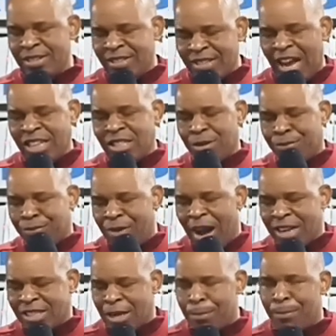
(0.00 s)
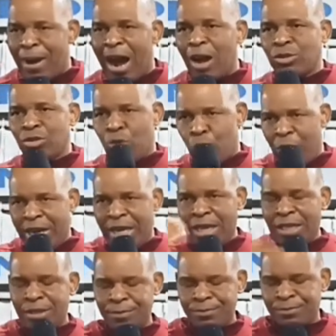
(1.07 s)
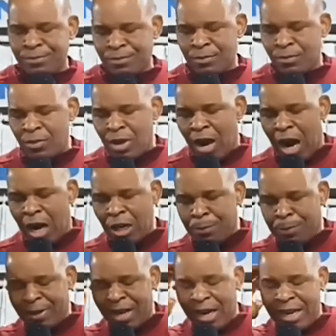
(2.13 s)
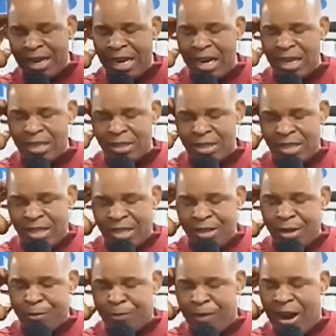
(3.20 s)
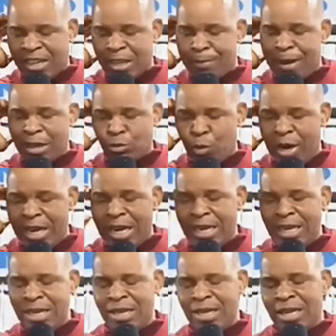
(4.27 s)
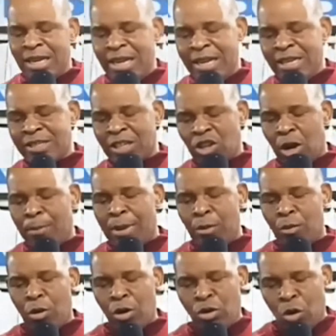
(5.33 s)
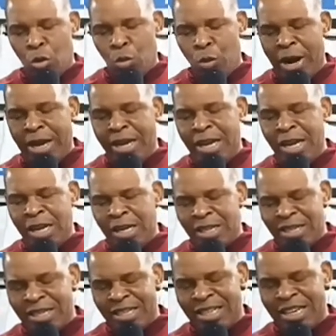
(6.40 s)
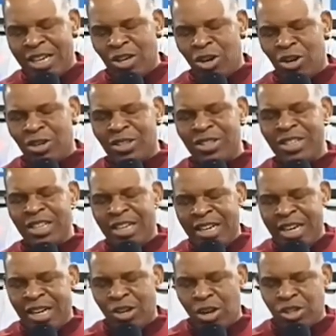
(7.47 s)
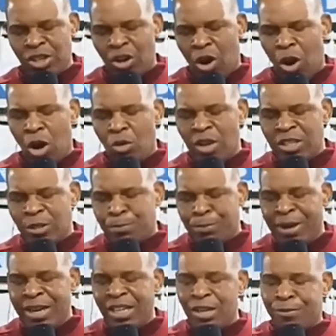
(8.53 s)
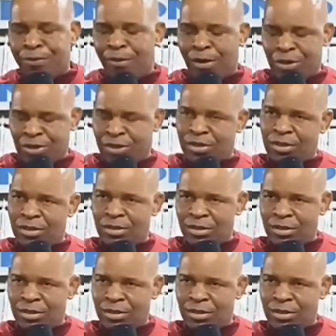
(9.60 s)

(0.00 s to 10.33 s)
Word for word: That's the fact about winning. I'll repeat that again. The fact about winning is the number one. Winning, you know, it doesn't always mean the first.